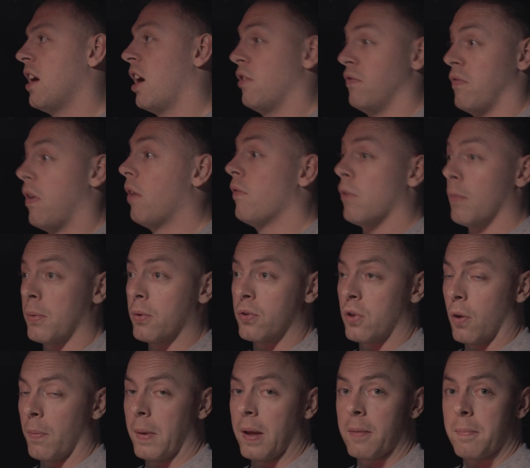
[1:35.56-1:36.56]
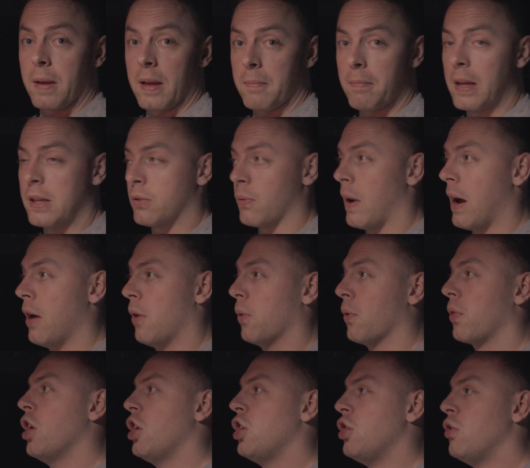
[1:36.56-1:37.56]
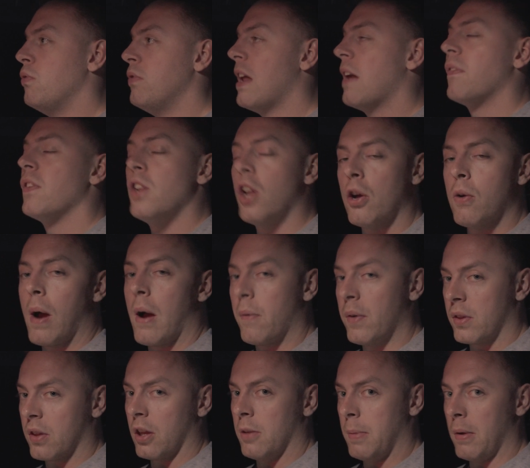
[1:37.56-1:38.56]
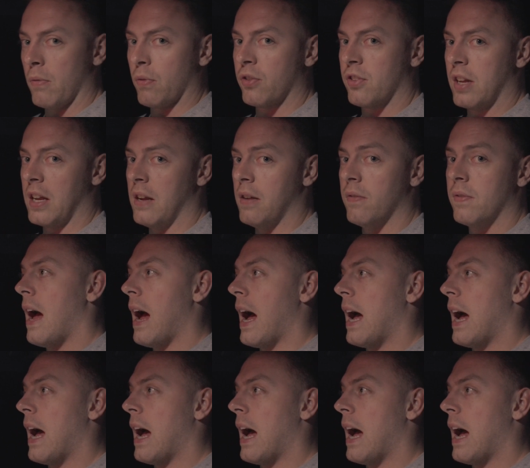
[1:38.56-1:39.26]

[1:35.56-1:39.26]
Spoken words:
vulnerable topic, being mental health, you never know how it's going to be received.